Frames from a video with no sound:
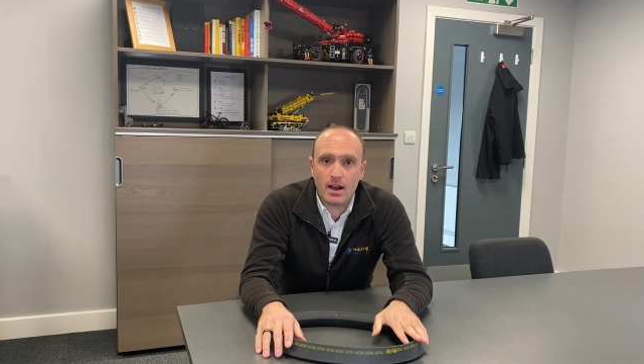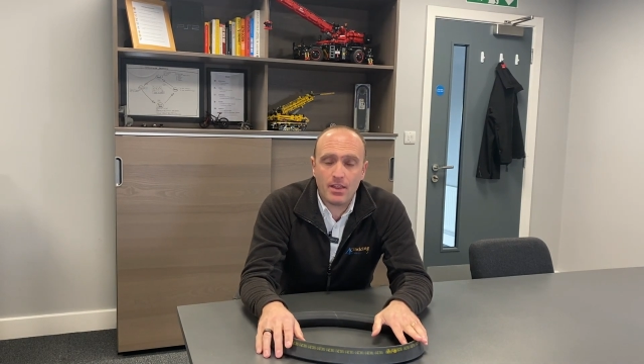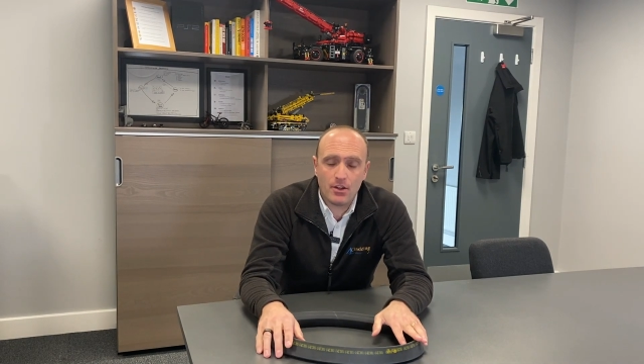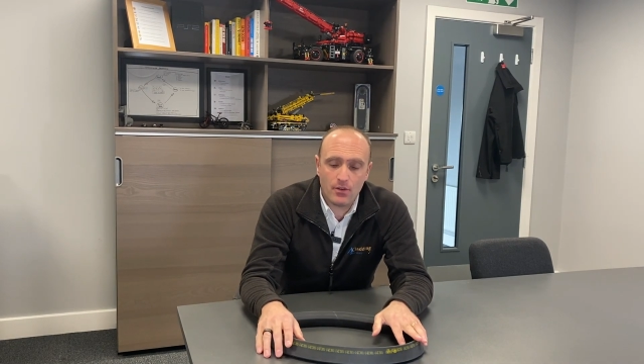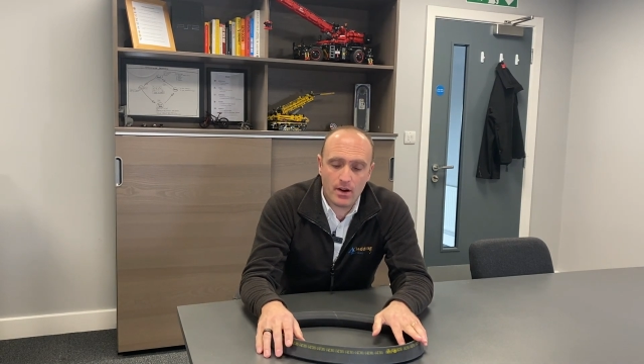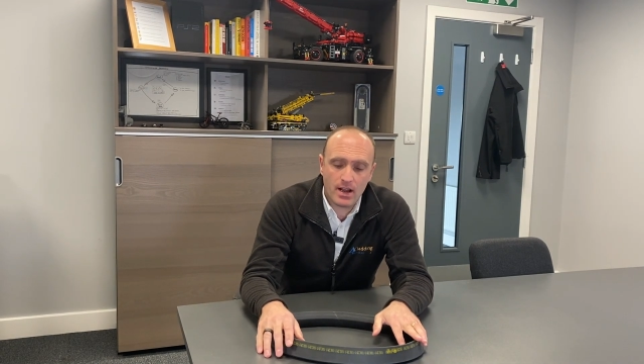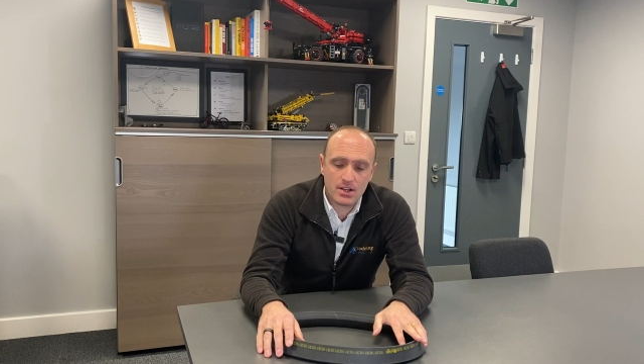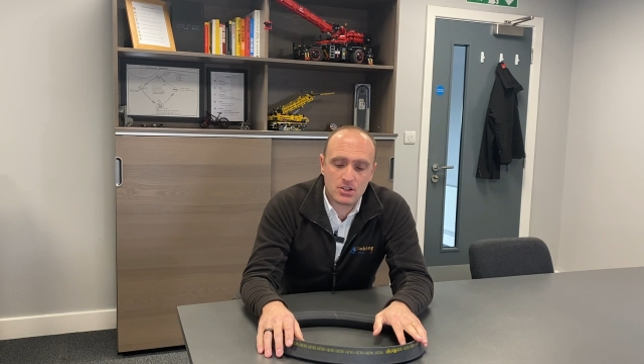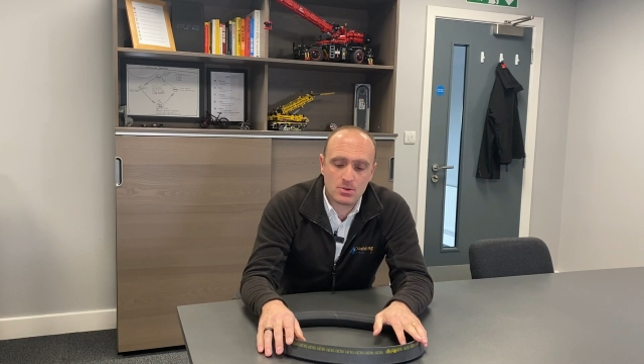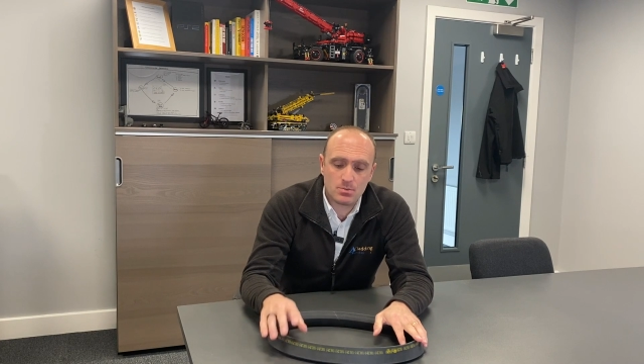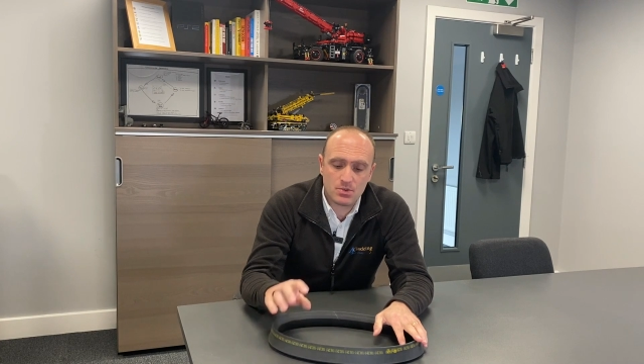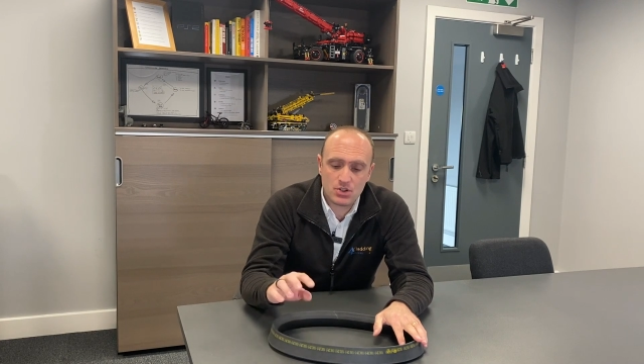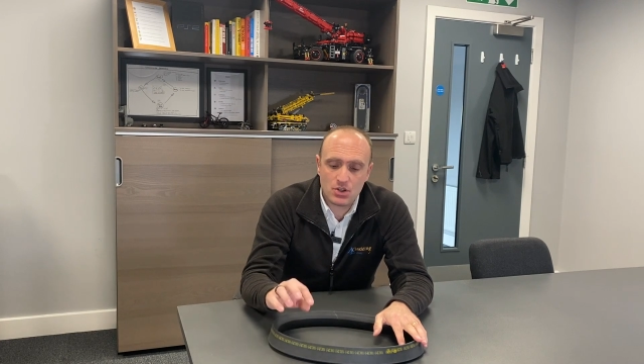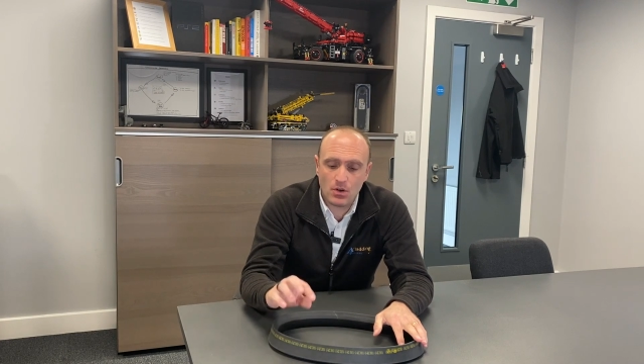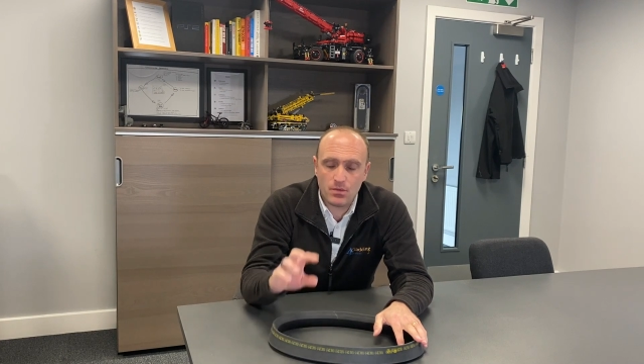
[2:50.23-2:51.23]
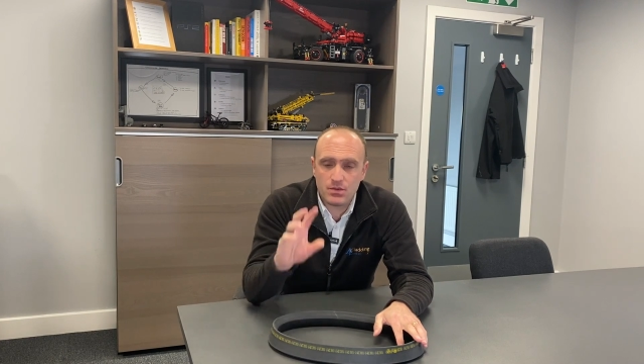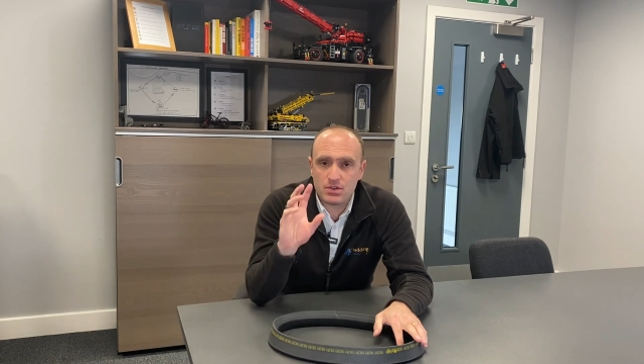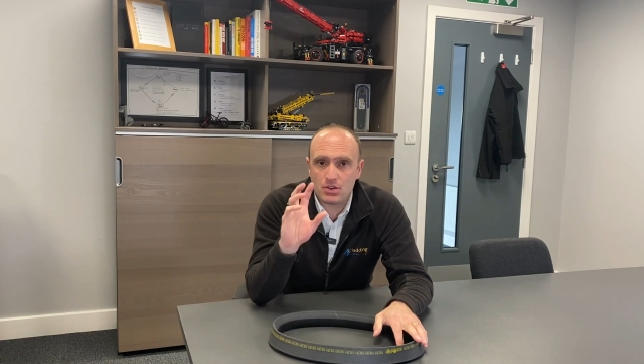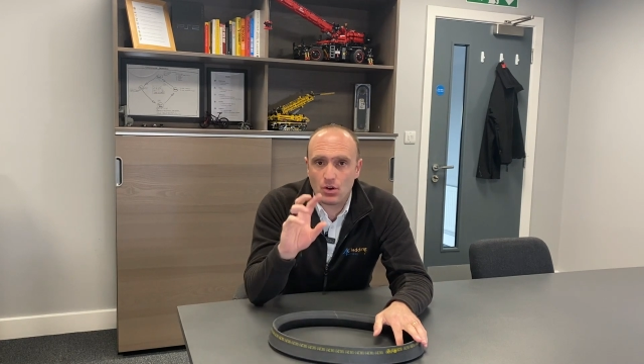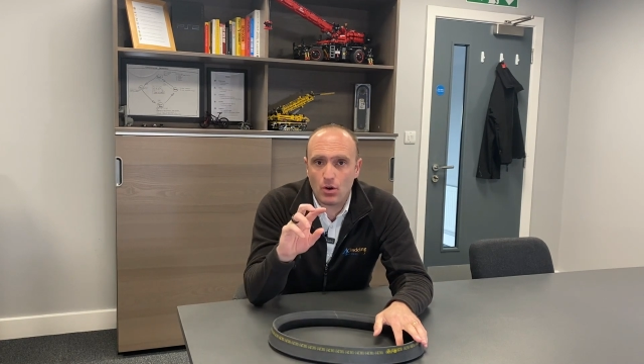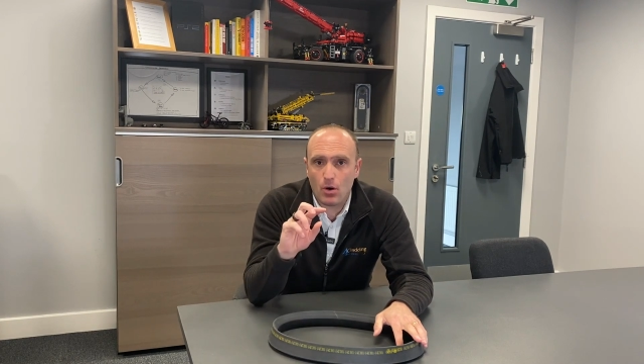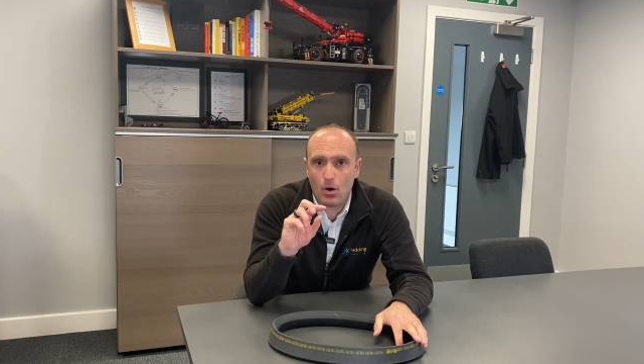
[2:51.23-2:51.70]
and there are some
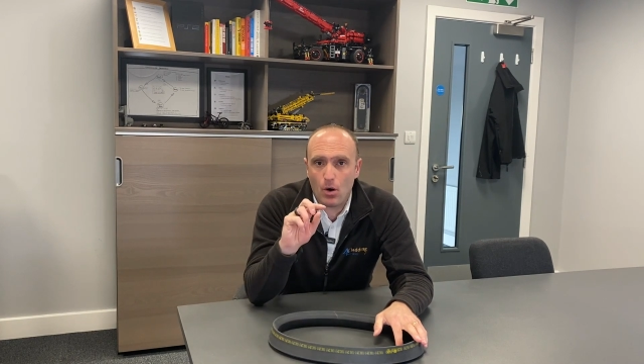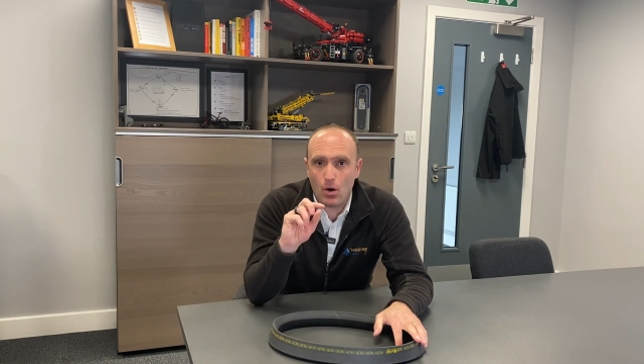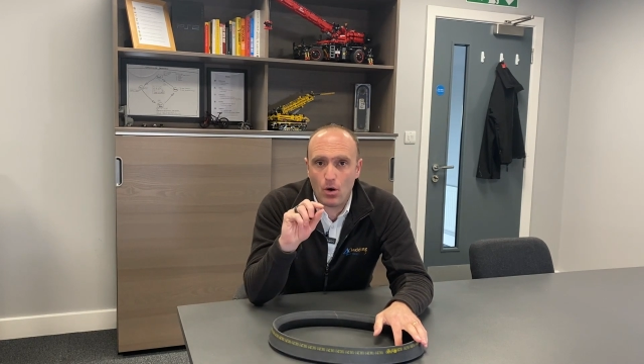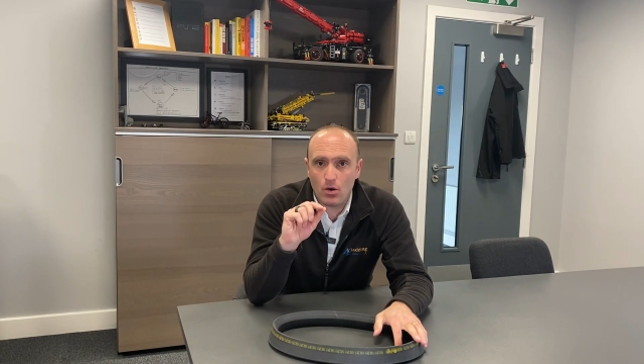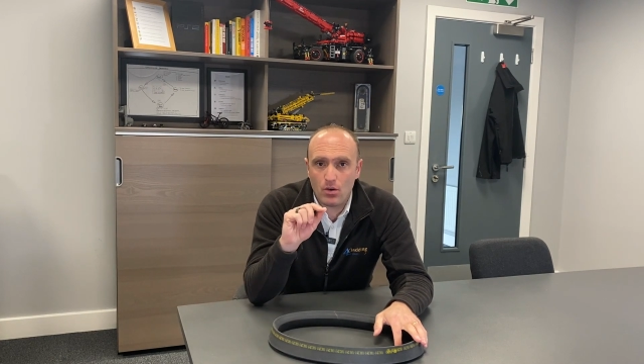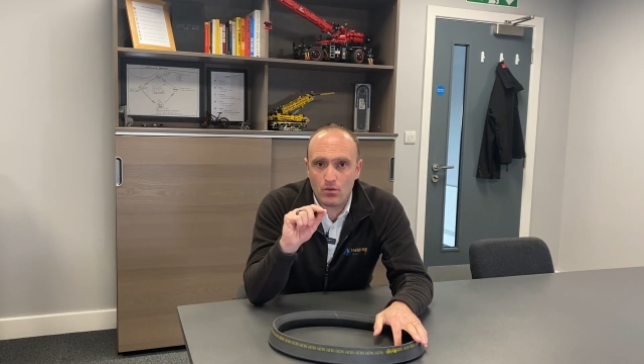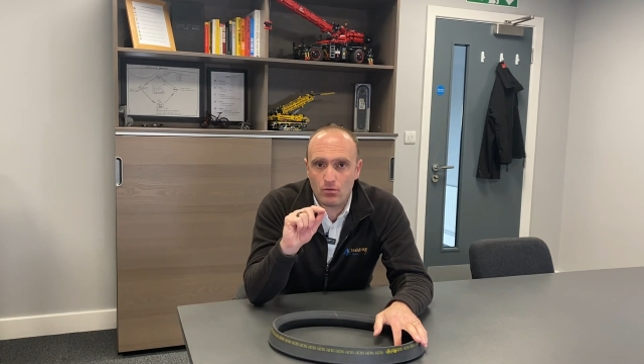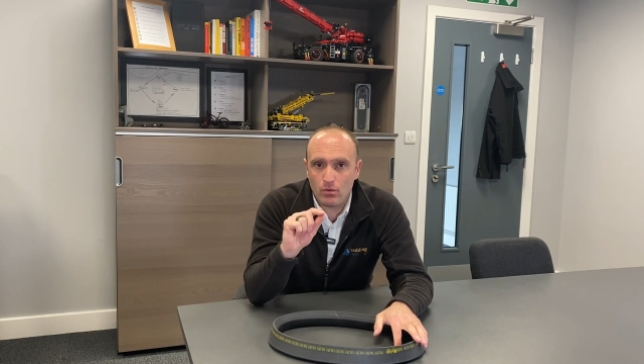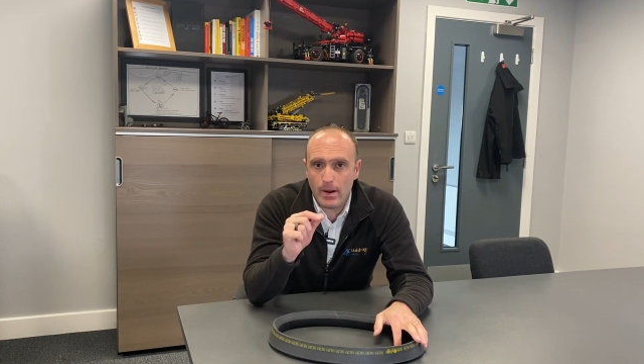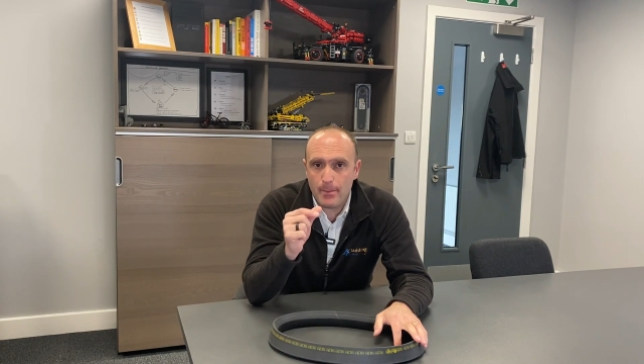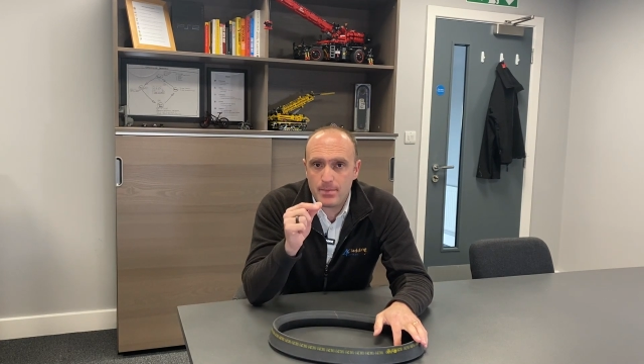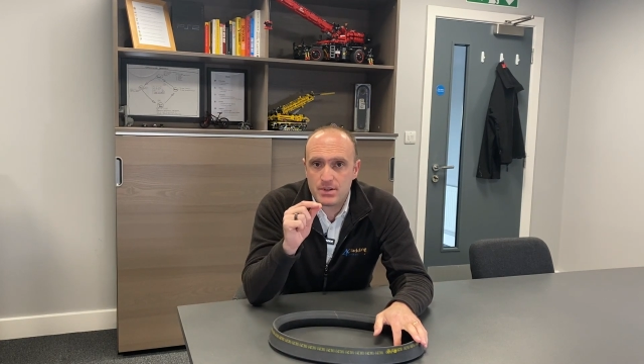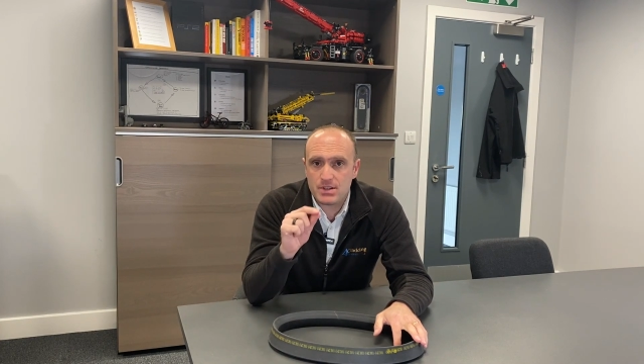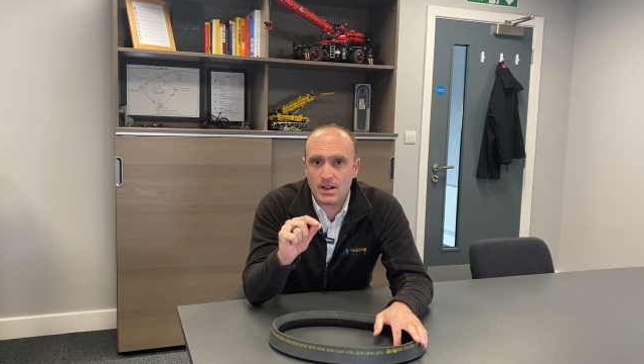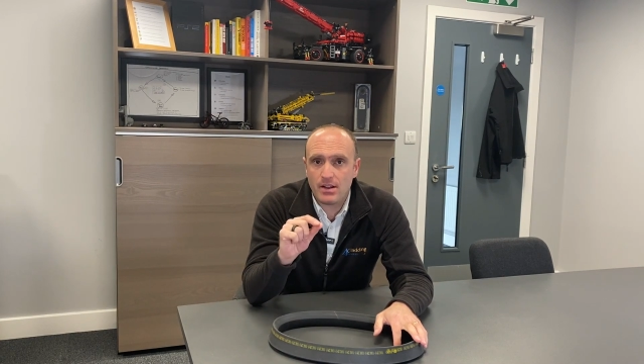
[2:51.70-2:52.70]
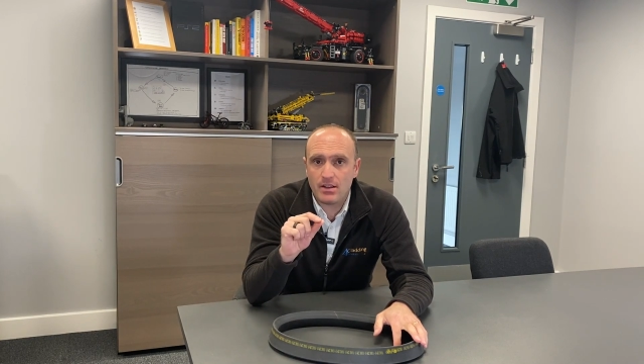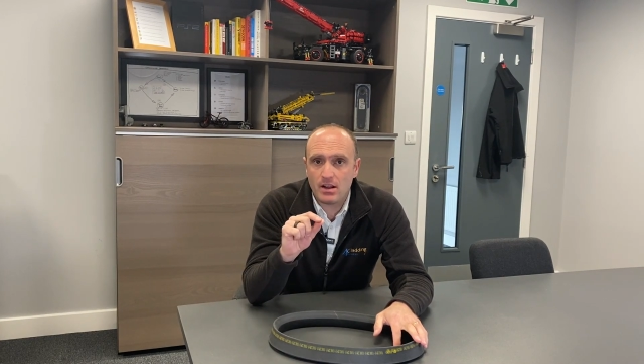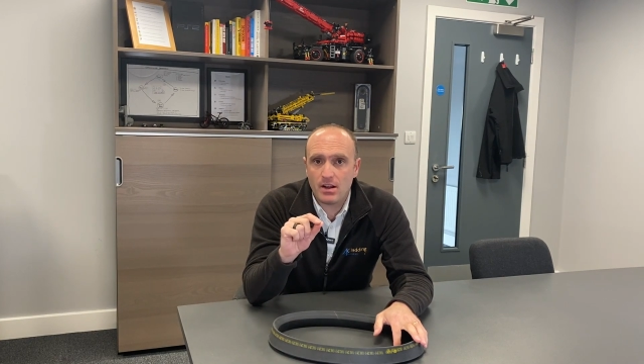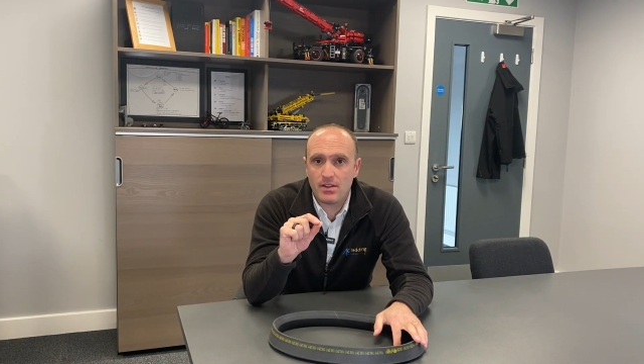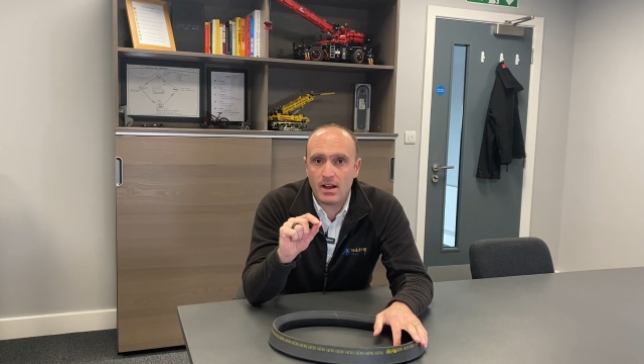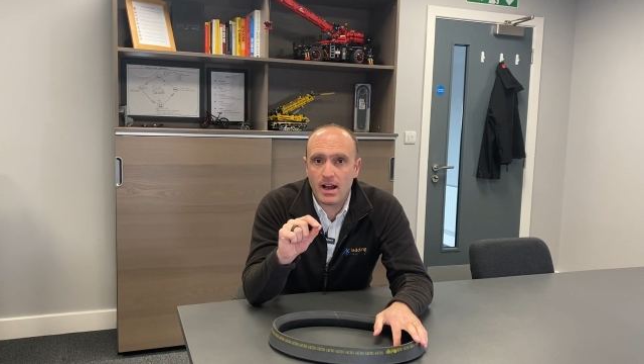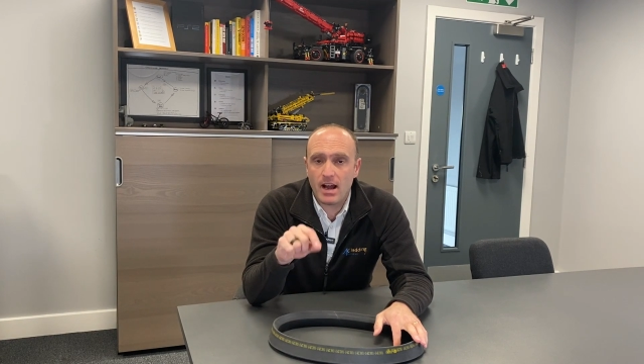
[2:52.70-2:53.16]
scuffs or rips, anything
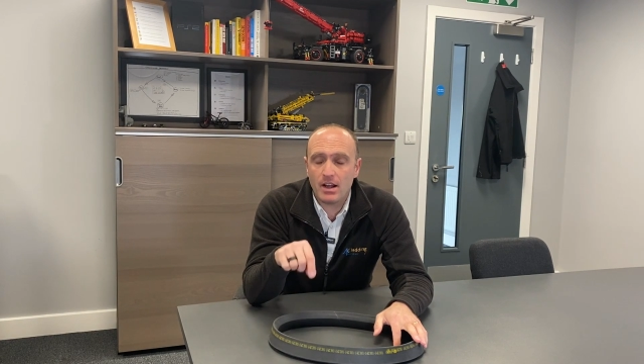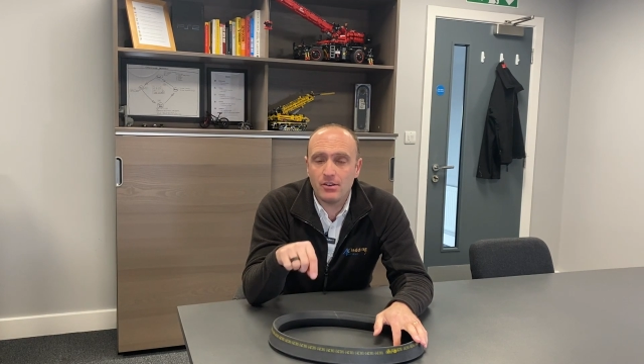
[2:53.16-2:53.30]
like that,